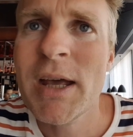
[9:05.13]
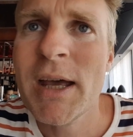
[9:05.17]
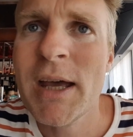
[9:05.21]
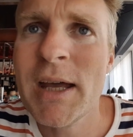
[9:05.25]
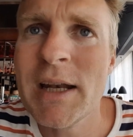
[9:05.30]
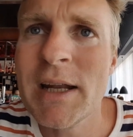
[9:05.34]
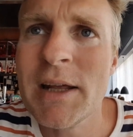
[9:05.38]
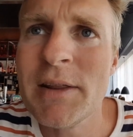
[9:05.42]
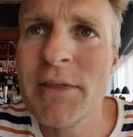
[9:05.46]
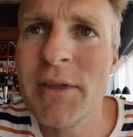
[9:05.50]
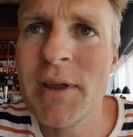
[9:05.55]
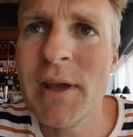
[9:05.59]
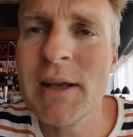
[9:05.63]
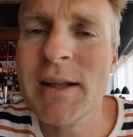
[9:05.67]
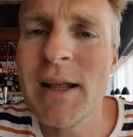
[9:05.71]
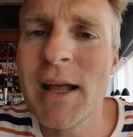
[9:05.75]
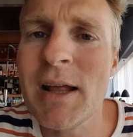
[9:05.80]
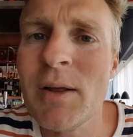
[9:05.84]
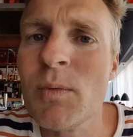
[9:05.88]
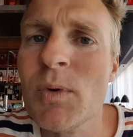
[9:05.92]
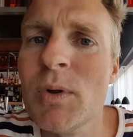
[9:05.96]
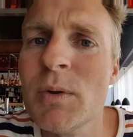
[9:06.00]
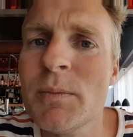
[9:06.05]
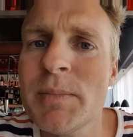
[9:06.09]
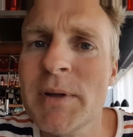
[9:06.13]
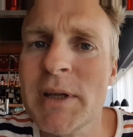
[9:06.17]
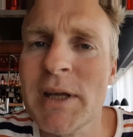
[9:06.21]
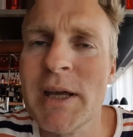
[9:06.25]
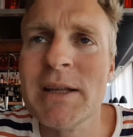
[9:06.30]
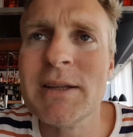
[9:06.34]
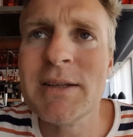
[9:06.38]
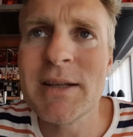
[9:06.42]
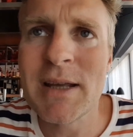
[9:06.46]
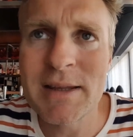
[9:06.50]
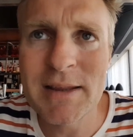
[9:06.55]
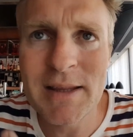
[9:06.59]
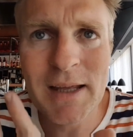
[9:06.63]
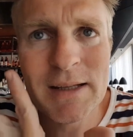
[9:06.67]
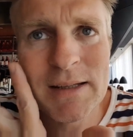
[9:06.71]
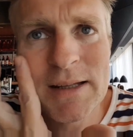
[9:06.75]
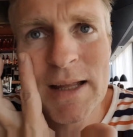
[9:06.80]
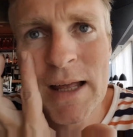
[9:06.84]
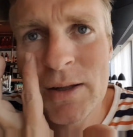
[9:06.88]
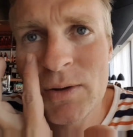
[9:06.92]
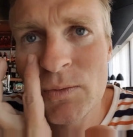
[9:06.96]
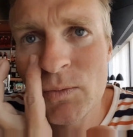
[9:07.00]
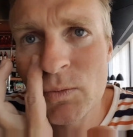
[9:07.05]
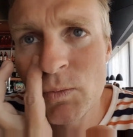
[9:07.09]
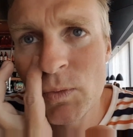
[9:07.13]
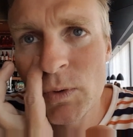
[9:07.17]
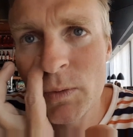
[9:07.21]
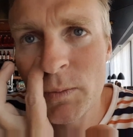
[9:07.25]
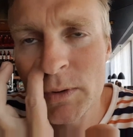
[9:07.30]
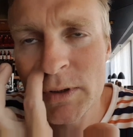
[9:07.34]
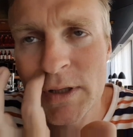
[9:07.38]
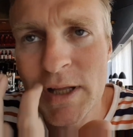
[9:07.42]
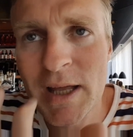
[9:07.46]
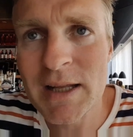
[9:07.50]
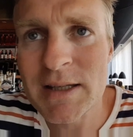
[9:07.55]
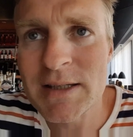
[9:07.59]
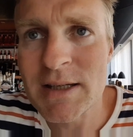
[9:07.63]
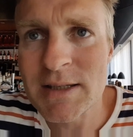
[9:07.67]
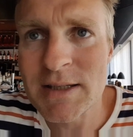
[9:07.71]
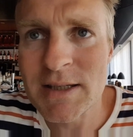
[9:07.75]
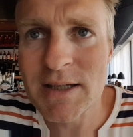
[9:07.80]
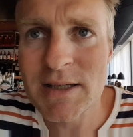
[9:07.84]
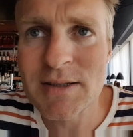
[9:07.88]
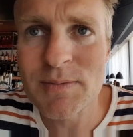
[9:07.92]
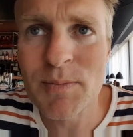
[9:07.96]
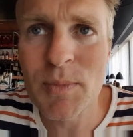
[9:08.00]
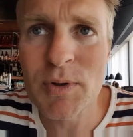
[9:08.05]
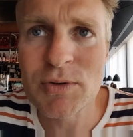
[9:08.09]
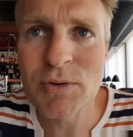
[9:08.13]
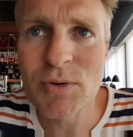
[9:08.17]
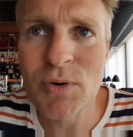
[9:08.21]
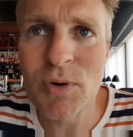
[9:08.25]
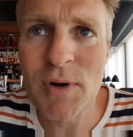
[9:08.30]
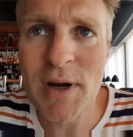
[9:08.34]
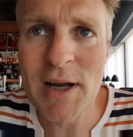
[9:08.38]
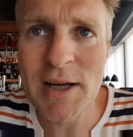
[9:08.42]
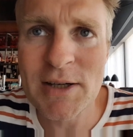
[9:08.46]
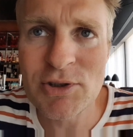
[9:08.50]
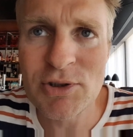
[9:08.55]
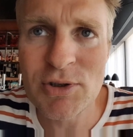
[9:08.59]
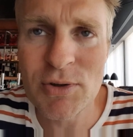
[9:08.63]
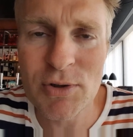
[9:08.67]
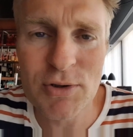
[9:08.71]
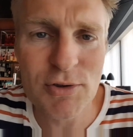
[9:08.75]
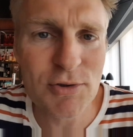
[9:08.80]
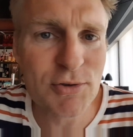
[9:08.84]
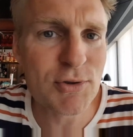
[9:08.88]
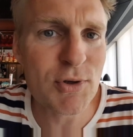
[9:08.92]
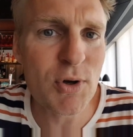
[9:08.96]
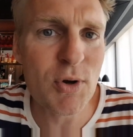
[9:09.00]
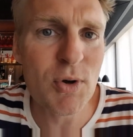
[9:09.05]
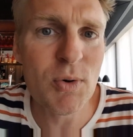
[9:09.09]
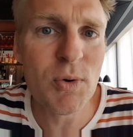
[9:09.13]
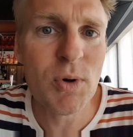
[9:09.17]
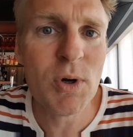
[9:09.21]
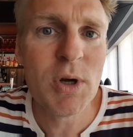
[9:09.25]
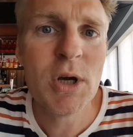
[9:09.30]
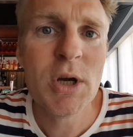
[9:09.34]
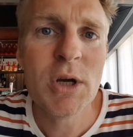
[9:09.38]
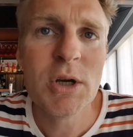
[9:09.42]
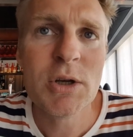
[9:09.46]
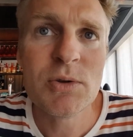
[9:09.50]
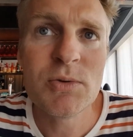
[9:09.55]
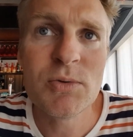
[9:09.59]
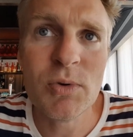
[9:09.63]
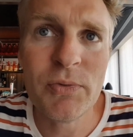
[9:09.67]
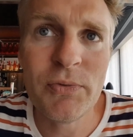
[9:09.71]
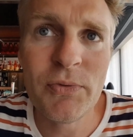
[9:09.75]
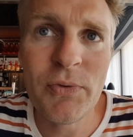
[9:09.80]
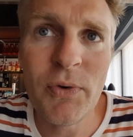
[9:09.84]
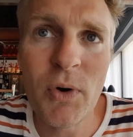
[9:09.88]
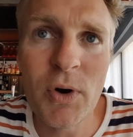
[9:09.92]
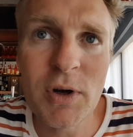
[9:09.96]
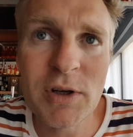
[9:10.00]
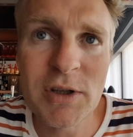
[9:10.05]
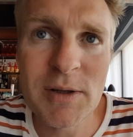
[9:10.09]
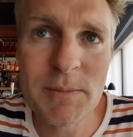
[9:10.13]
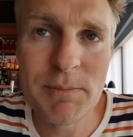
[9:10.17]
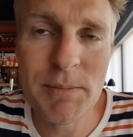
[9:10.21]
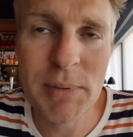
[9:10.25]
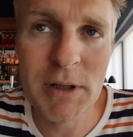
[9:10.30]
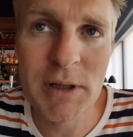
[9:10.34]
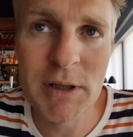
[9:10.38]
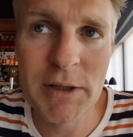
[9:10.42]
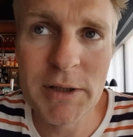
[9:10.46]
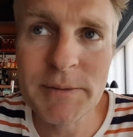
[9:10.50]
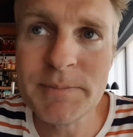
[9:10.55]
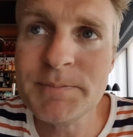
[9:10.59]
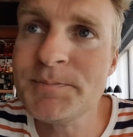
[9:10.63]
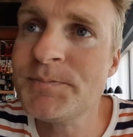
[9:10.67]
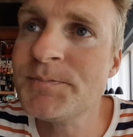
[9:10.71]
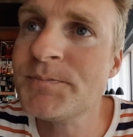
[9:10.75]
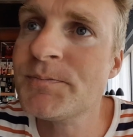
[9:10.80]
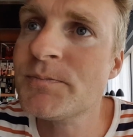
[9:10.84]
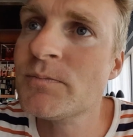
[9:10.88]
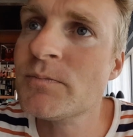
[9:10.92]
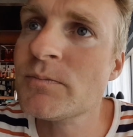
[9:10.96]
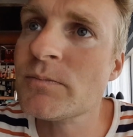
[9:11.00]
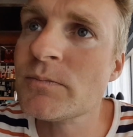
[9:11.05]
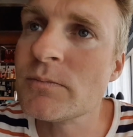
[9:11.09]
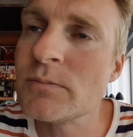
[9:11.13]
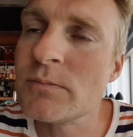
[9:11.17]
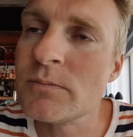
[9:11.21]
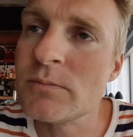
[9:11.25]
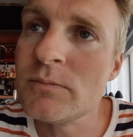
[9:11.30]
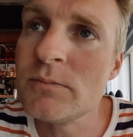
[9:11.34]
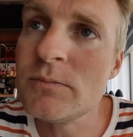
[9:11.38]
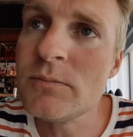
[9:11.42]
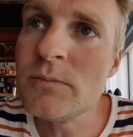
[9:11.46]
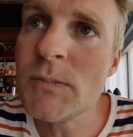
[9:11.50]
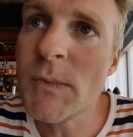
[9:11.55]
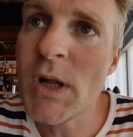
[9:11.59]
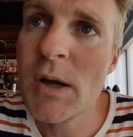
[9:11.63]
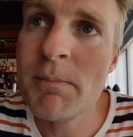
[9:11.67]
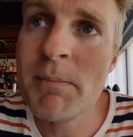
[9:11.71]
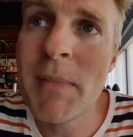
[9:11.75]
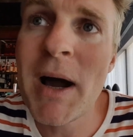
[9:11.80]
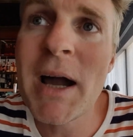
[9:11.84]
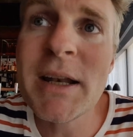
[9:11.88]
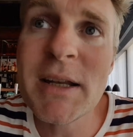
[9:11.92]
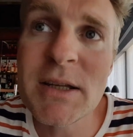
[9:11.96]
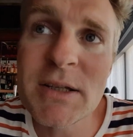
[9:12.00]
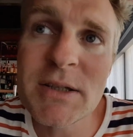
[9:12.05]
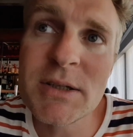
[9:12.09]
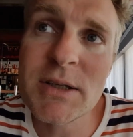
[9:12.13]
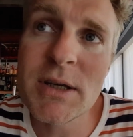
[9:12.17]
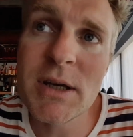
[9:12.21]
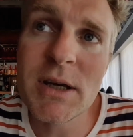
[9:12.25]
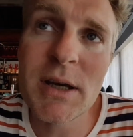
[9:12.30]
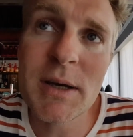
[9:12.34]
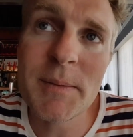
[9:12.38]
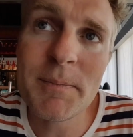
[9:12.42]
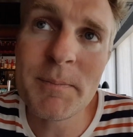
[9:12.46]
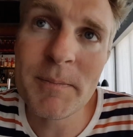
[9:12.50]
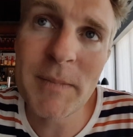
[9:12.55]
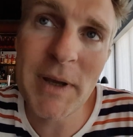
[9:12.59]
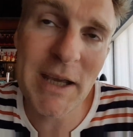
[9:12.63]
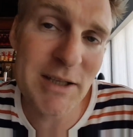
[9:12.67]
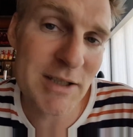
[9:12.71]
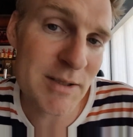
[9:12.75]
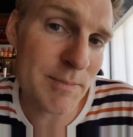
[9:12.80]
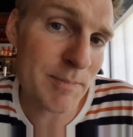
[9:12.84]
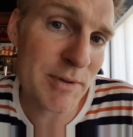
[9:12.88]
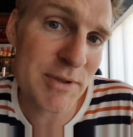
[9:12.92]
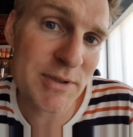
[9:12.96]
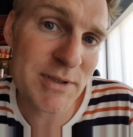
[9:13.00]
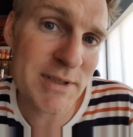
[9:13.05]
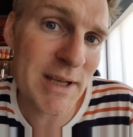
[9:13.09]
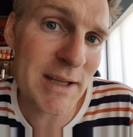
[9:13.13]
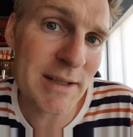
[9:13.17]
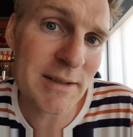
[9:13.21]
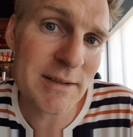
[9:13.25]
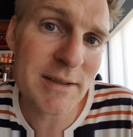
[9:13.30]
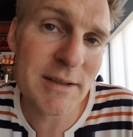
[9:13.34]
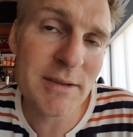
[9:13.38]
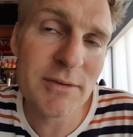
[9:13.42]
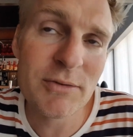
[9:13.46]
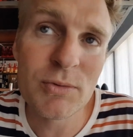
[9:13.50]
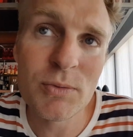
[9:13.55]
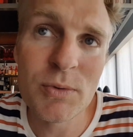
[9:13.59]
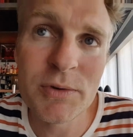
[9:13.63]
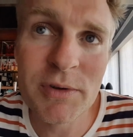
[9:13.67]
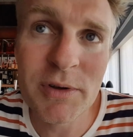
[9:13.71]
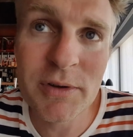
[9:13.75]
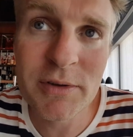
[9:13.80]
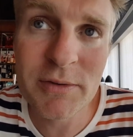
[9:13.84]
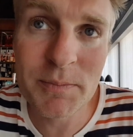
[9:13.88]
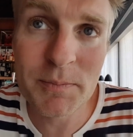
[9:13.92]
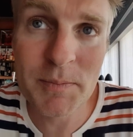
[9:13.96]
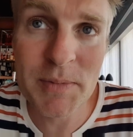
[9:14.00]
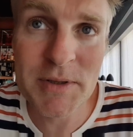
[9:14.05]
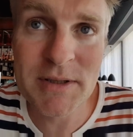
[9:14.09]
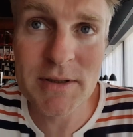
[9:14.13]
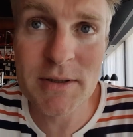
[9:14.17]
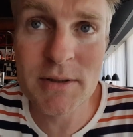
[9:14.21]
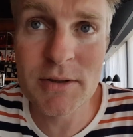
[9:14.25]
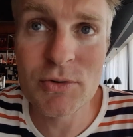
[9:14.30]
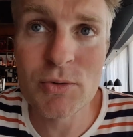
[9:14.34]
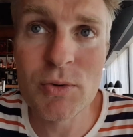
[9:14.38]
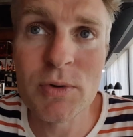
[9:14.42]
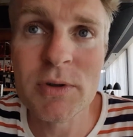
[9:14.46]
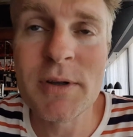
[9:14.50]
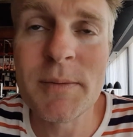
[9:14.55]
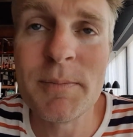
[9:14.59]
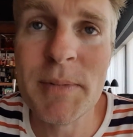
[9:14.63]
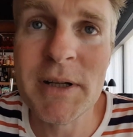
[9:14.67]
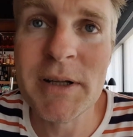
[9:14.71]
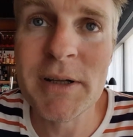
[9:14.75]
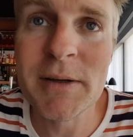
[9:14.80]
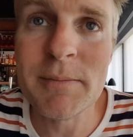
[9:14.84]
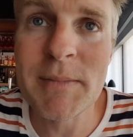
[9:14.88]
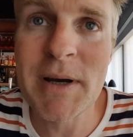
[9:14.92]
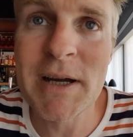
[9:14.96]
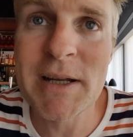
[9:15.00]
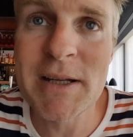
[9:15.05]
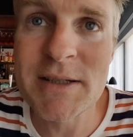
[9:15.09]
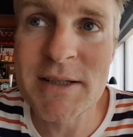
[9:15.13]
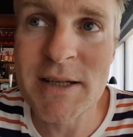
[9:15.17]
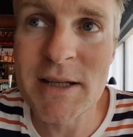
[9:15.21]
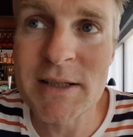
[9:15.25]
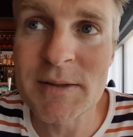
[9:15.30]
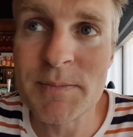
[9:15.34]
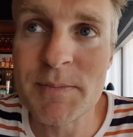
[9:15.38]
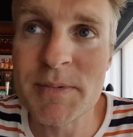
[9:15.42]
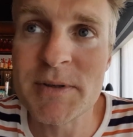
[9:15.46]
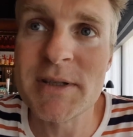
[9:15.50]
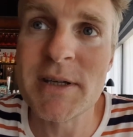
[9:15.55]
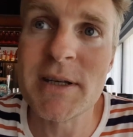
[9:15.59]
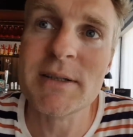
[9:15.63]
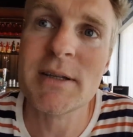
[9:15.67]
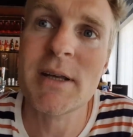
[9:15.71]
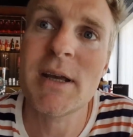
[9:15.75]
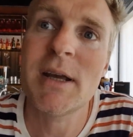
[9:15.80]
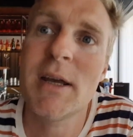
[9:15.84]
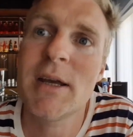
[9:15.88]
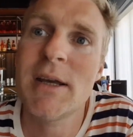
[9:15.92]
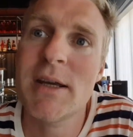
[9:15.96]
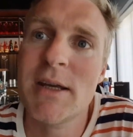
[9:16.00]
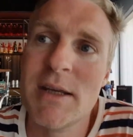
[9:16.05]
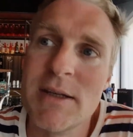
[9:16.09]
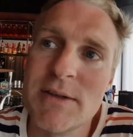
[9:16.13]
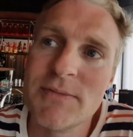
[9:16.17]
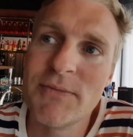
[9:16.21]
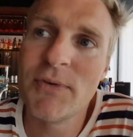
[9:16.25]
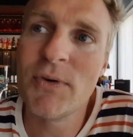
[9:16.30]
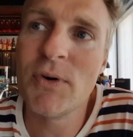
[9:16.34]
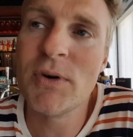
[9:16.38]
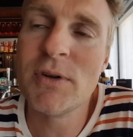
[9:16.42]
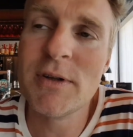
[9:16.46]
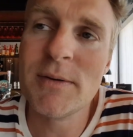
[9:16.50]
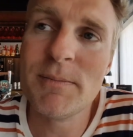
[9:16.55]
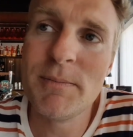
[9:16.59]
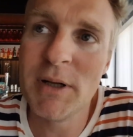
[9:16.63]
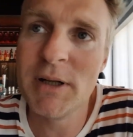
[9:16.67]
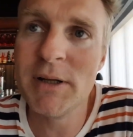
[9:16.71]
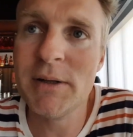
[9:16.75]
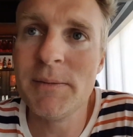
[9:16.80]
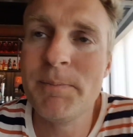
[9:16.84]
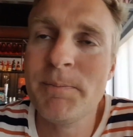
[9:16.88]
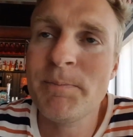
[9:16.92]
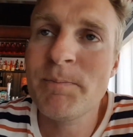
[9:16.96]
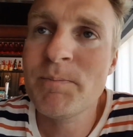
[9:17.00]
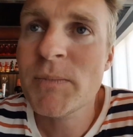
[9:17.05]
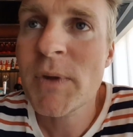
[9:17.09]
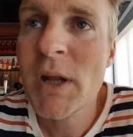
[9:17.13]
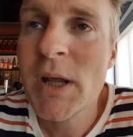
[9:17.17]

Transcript: And I think that will be it. I think then we will get a 6-month correction or so to 40 billion minus 80%. 200 billion minus 80% is 40 billion.